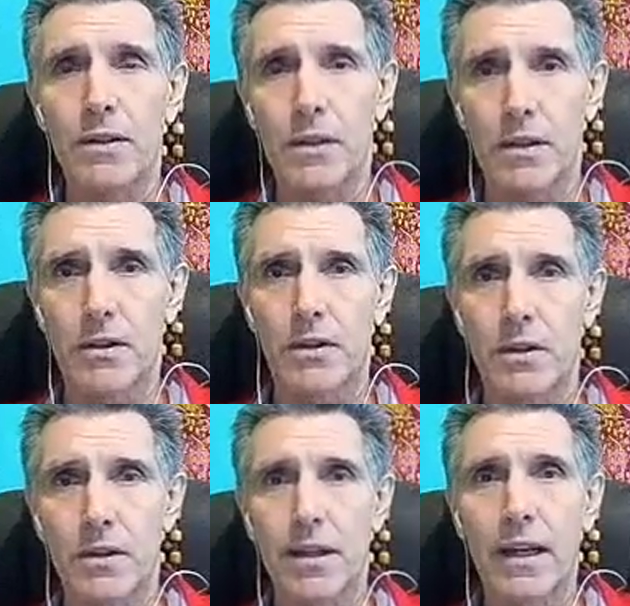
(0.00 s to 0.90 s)
and
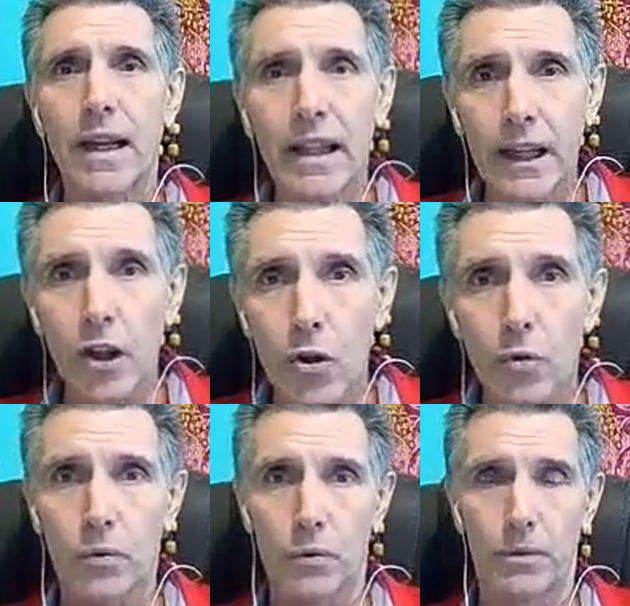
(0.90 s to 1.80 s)
sisters, killing
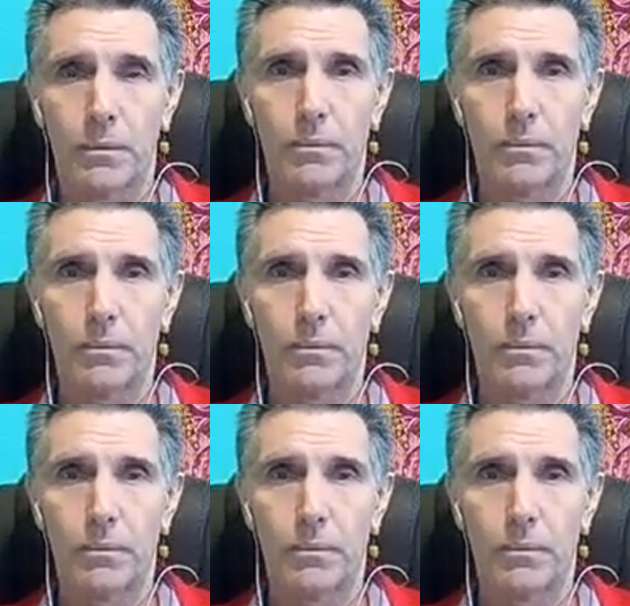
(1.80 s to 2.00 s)
you.